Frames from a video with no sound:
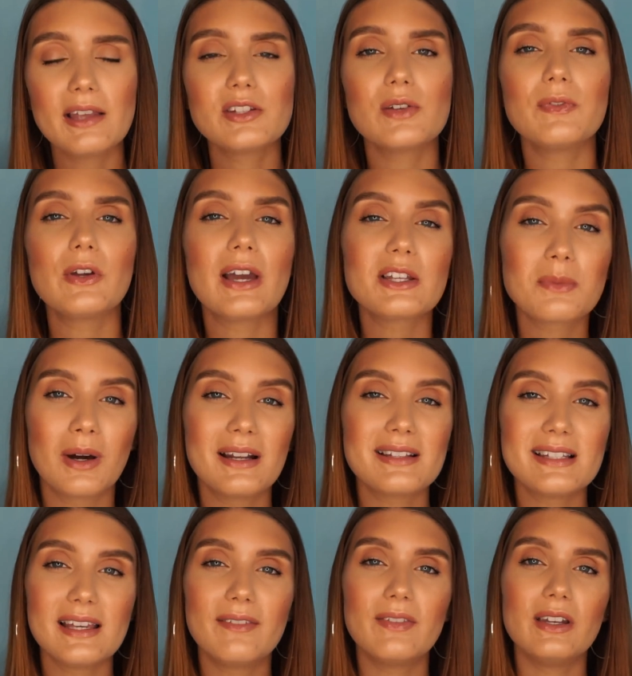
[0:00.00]
So if you guys want to
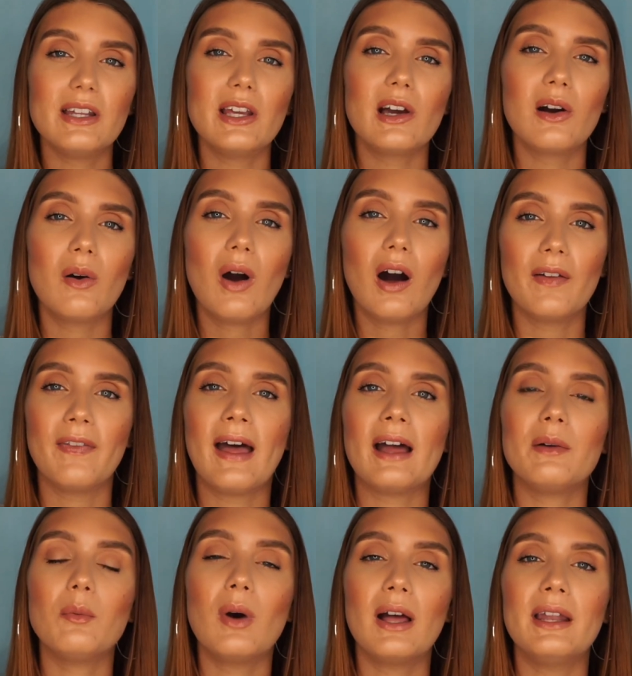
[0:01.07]
see a video on that
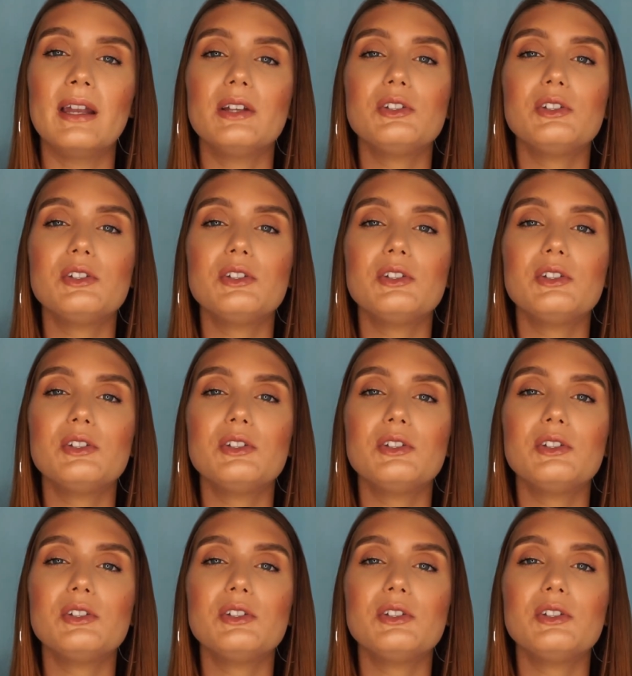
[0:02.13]
one,